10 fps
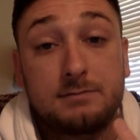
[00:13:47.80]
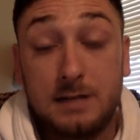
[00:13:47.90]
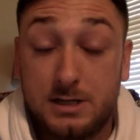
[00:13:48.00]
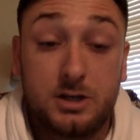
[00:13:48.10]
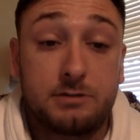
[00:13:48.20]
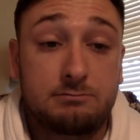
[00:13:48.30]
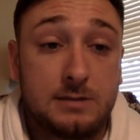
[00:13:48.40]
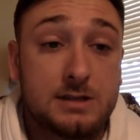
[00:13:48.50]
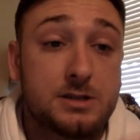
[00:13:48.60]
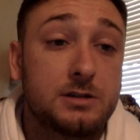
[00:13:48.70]
That's good.
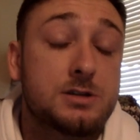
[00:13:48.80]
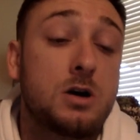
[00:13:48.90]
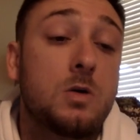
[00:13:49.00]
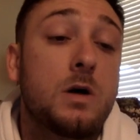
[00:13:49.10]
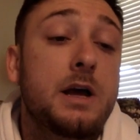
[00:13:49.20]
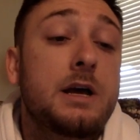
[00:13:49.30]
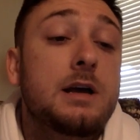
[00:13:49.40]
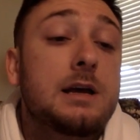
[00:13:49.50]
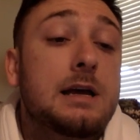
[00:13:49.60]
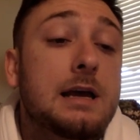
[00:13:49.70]
So
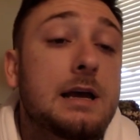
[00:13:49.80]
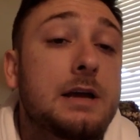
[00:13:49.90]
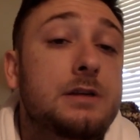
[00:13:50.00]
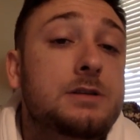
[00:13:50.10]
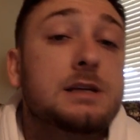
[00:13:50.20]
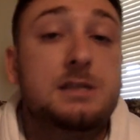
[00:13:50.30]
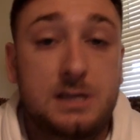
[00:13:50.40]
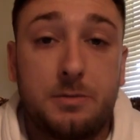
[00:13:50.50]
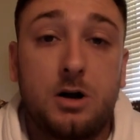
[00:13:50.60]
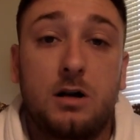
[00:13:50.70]
to
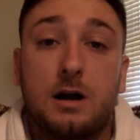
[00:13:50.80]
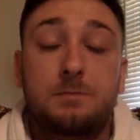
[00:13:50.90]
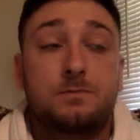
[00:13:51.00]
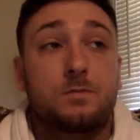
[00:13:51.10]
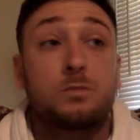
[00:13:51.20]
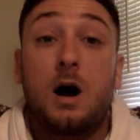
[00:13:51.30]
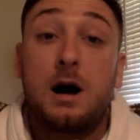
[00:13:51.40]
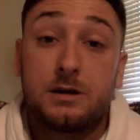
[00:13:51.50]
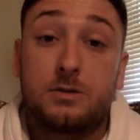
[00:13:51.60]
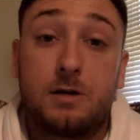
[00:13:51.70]
sum it all up,
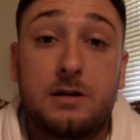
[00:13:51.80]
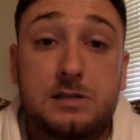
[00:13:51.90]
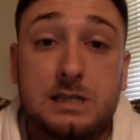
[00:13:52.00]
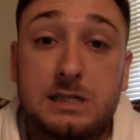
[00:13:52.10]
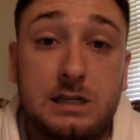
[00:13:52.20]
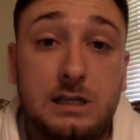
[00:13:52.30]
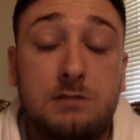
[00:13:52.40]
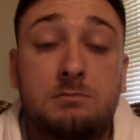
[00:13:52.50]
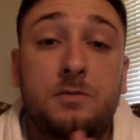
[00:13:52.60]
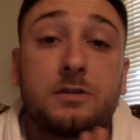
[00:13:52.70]
on to the round of
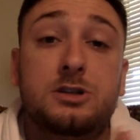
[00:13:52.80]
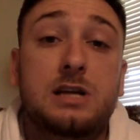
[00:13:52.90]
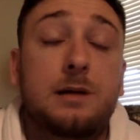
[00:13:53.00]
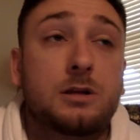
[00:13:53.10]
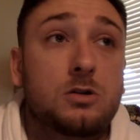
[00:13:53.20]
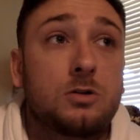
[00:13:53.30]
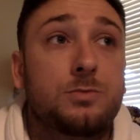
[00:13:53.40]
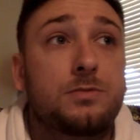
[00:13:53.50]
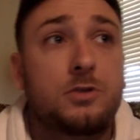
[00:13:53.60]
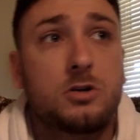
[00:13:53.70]
16, finished top of the
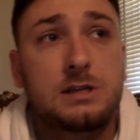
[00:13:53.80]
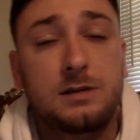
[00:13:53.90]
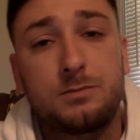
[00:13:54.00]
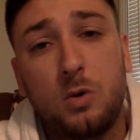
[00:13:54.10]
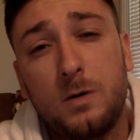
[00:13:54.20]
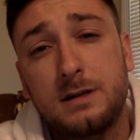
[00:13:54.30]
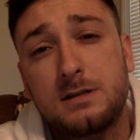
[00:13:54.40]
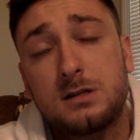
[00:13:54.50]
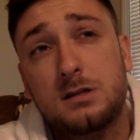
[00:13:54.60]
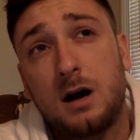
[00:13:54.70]
group, 13 points.